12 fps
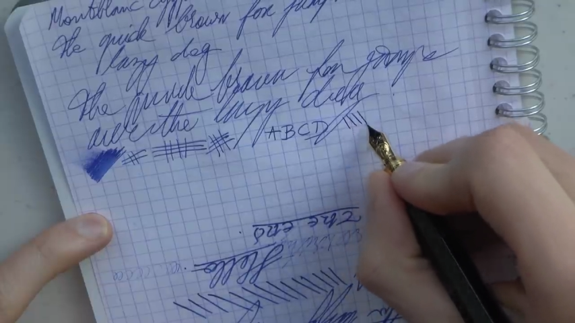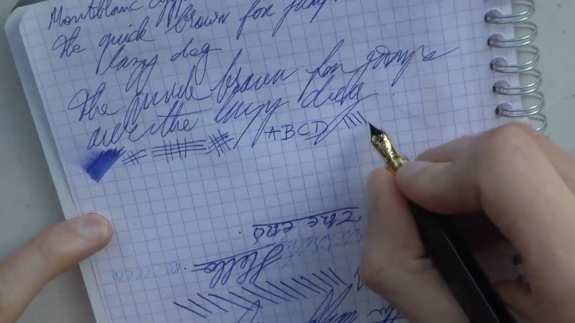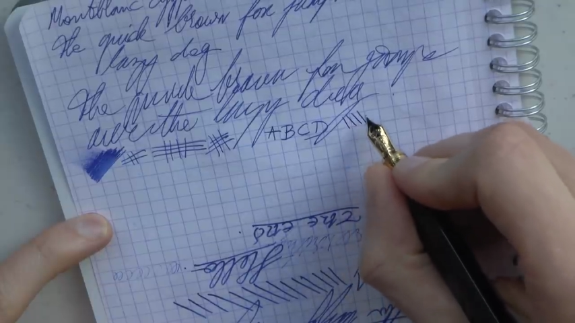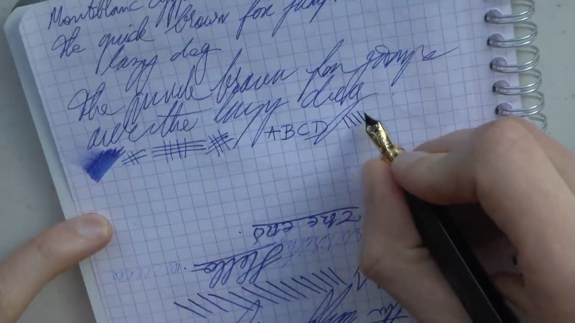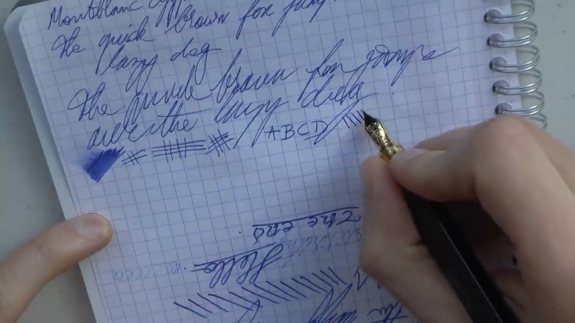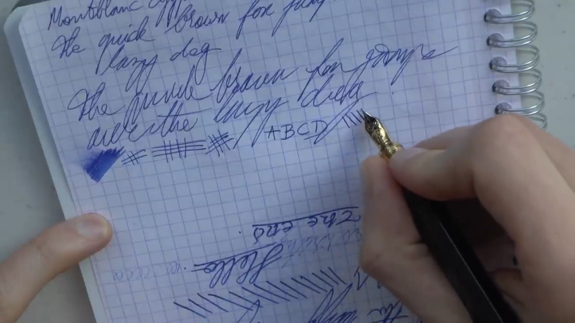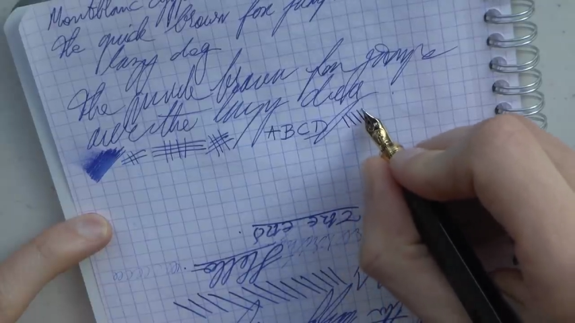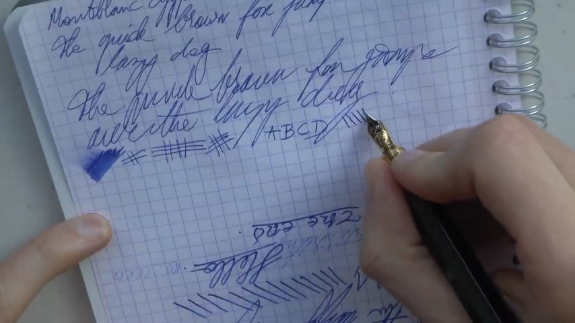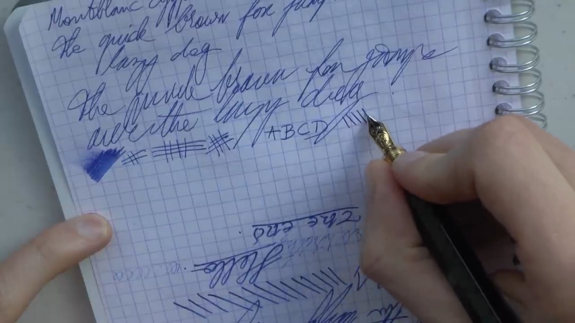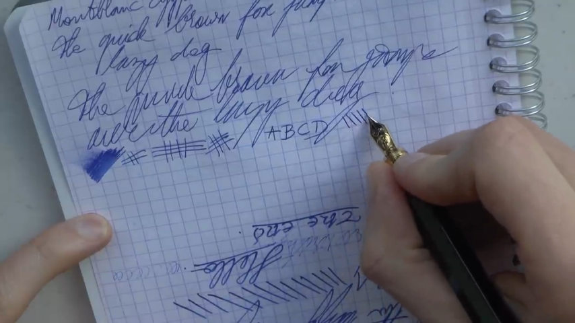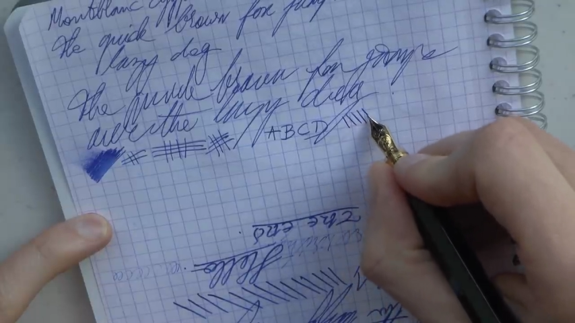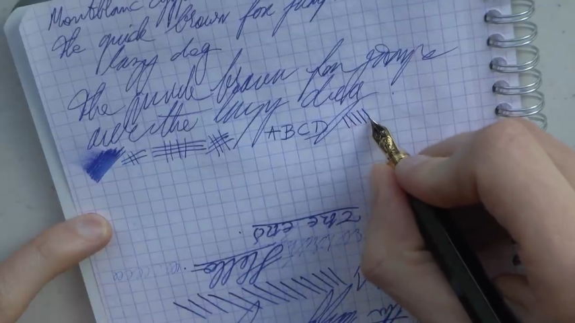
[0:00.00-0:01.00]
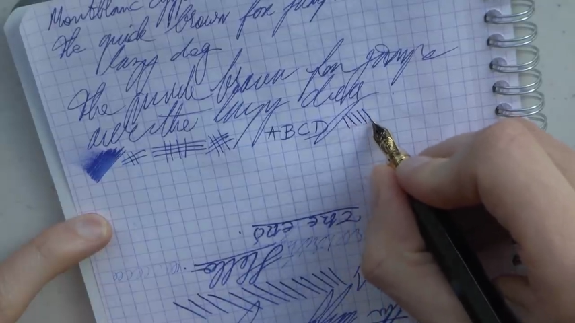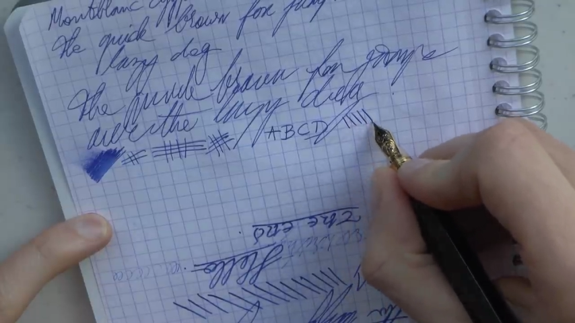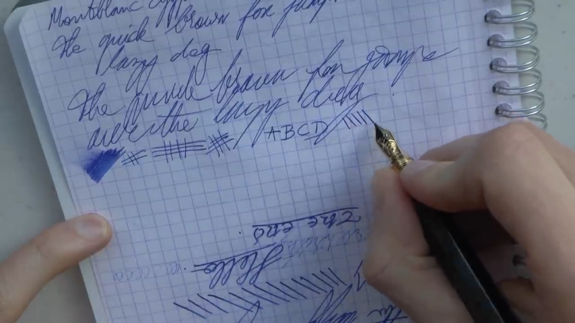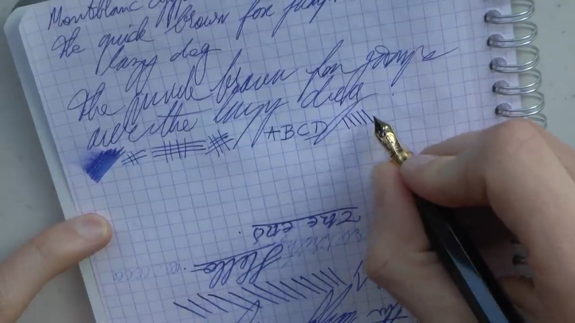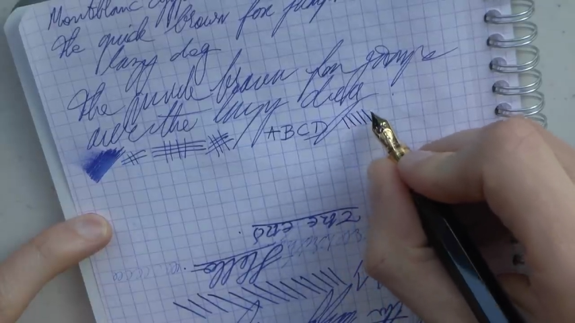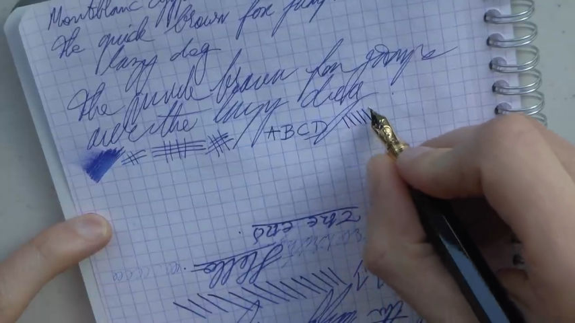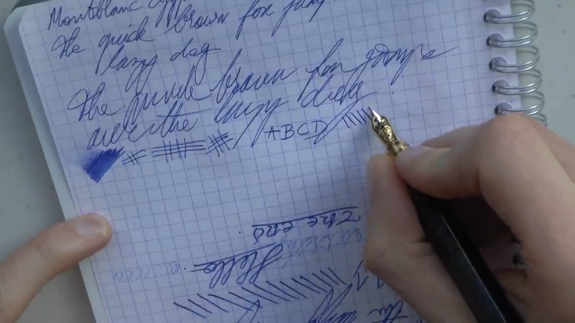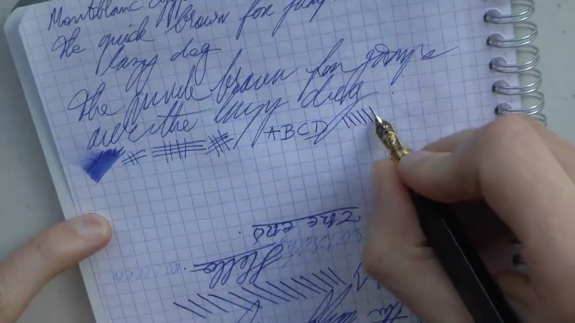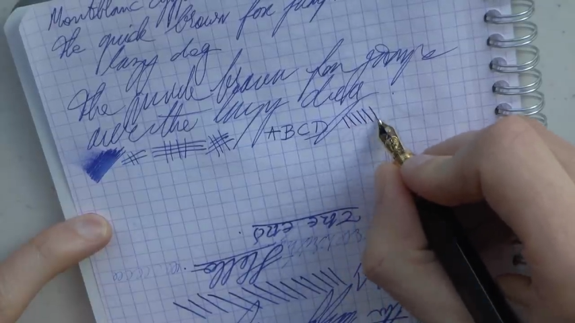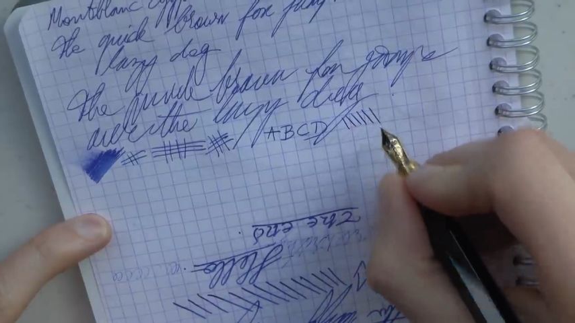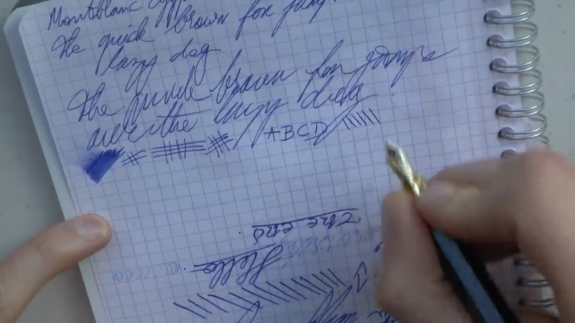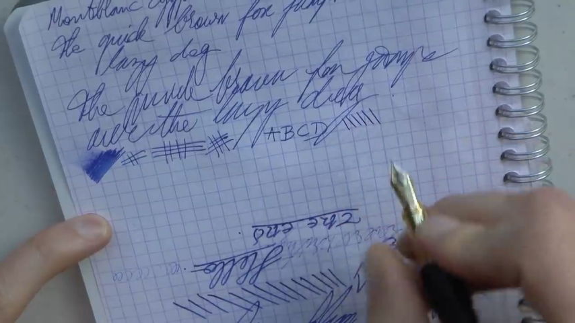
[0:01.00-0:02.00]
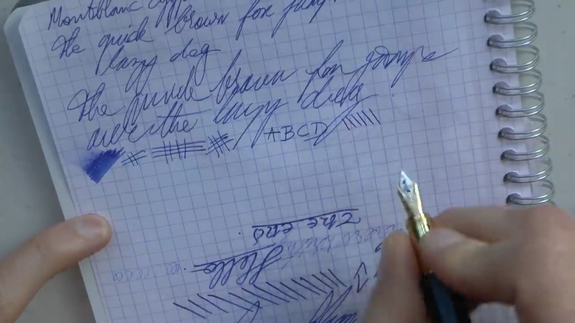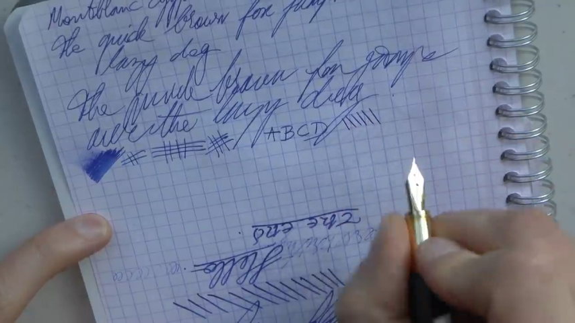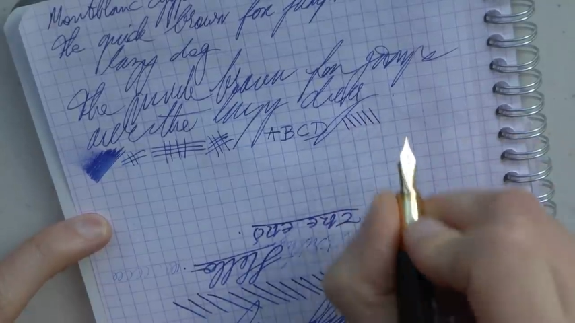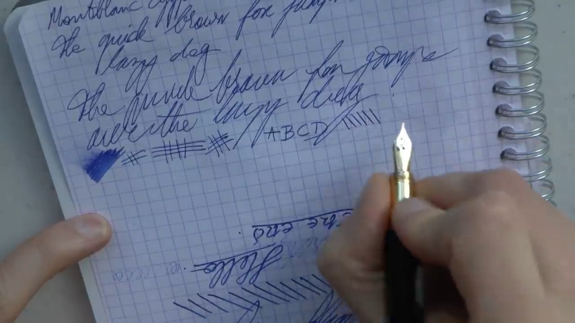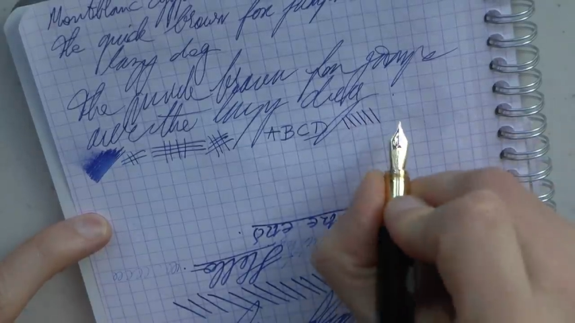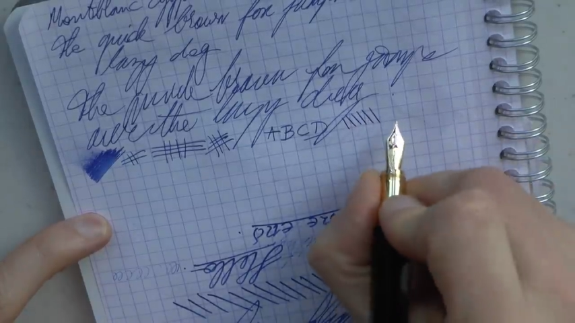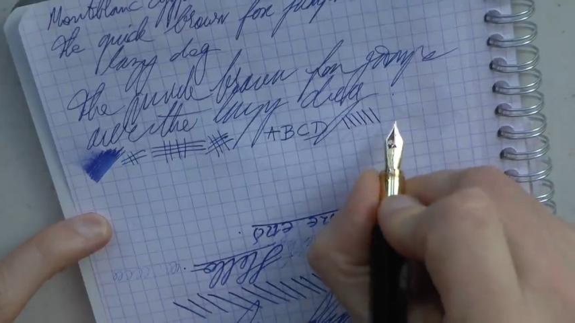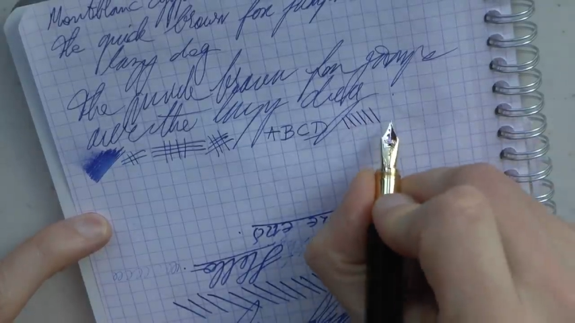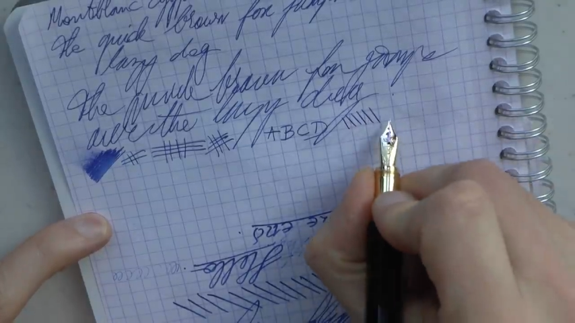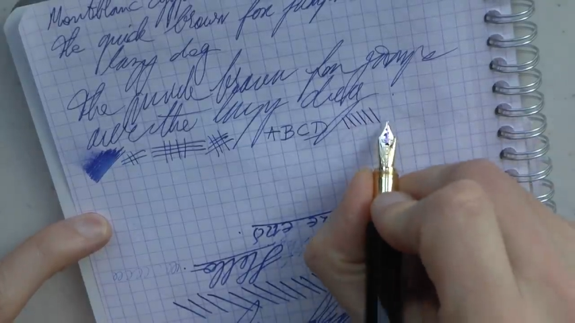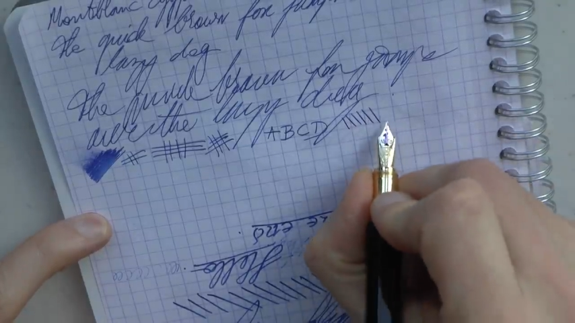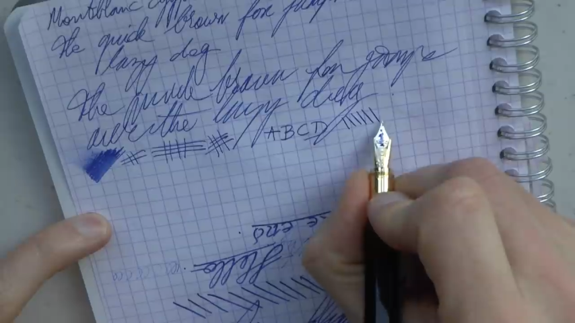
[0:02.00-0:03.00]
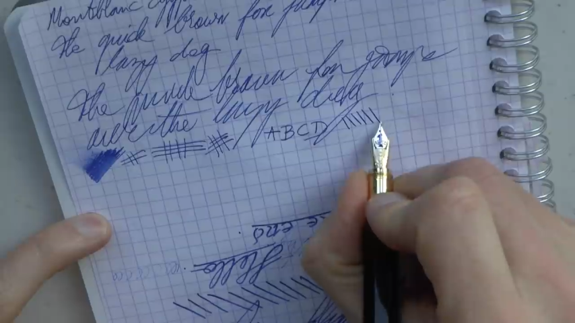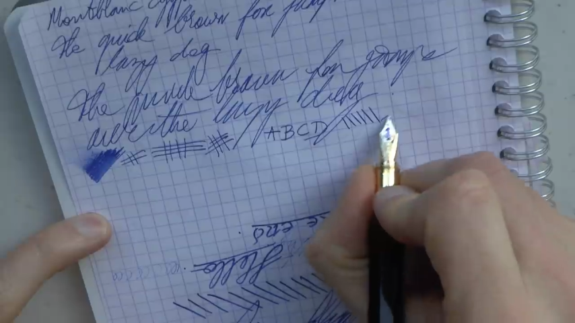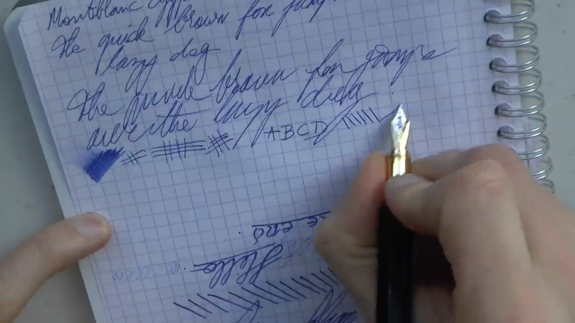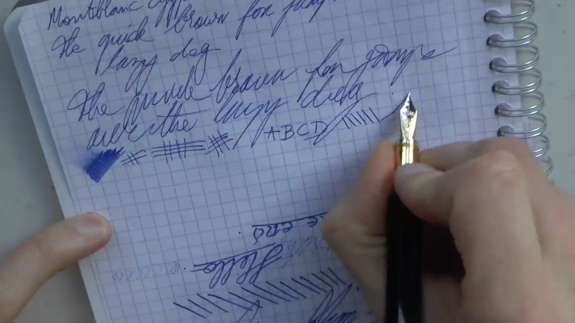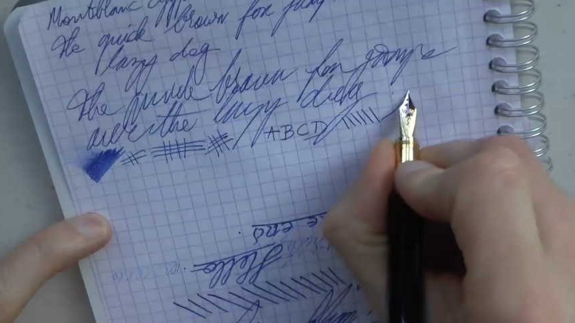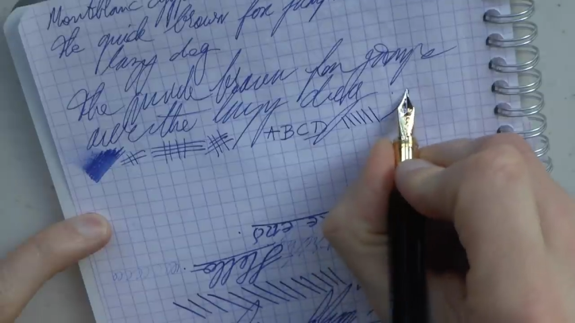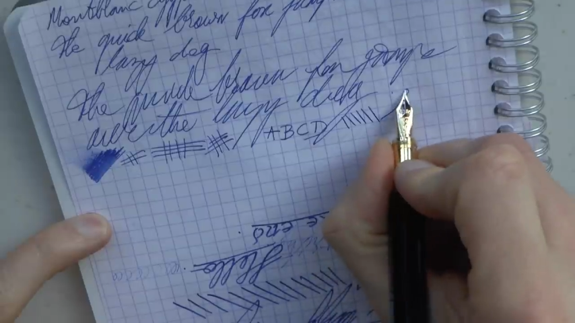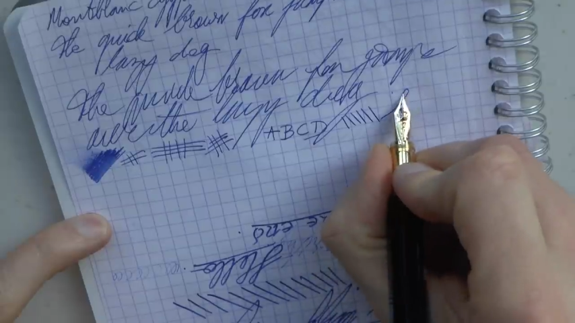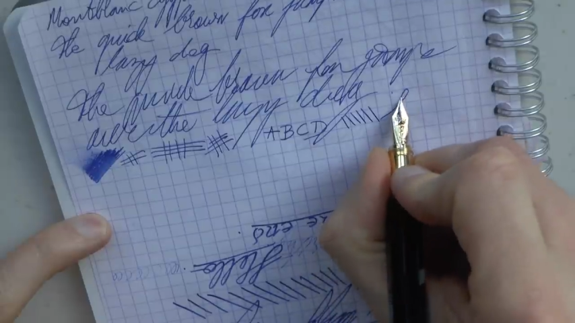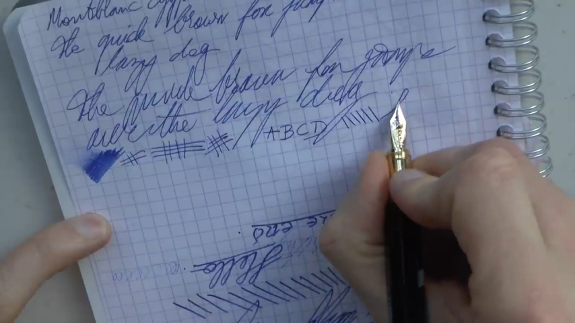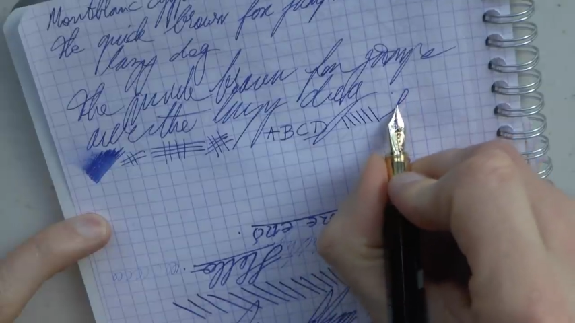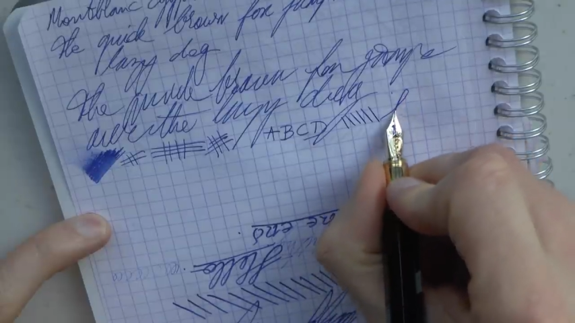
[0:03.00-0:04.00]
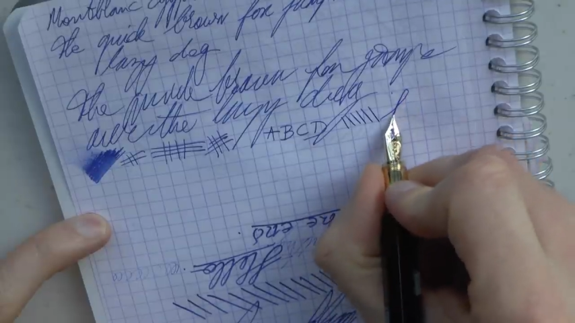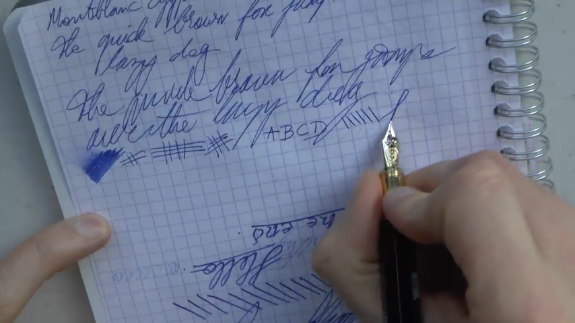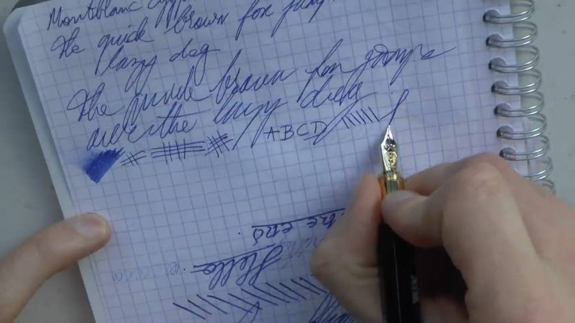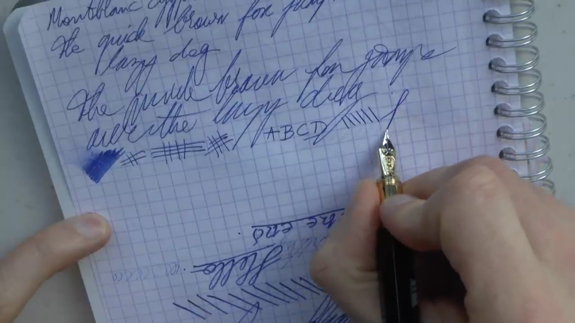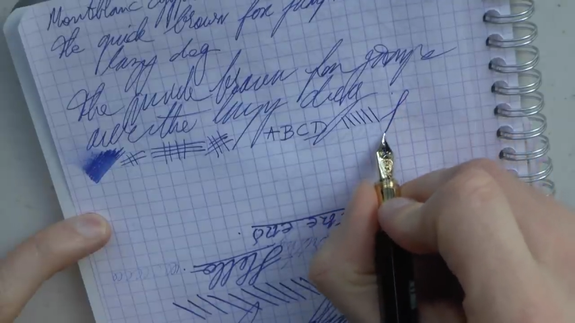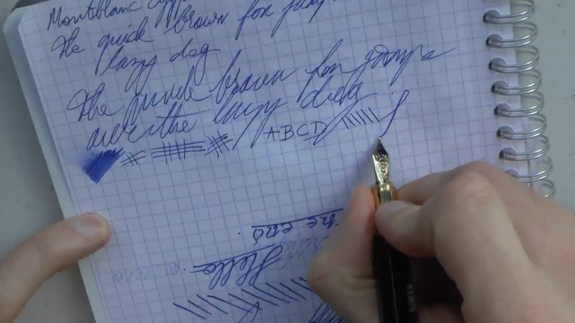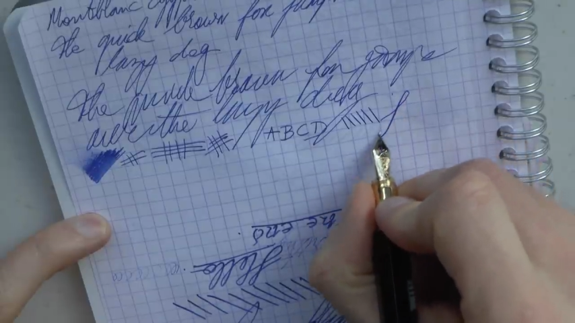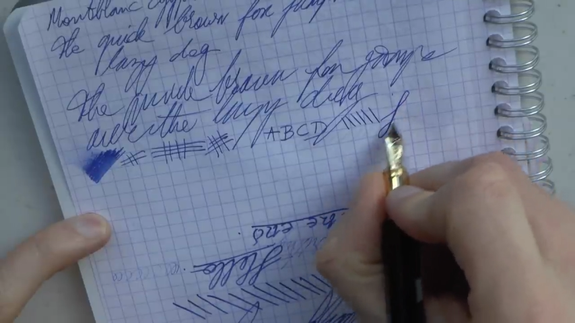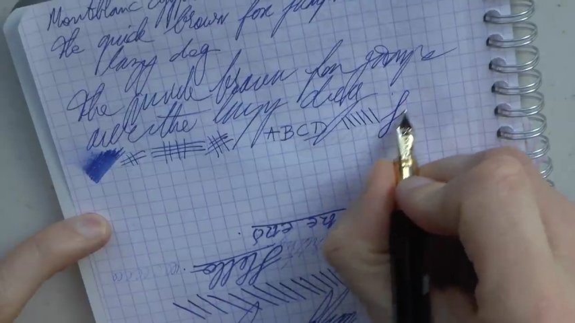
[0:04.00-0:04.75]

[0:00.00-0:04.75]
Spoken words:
Nobody's mouth can be seen.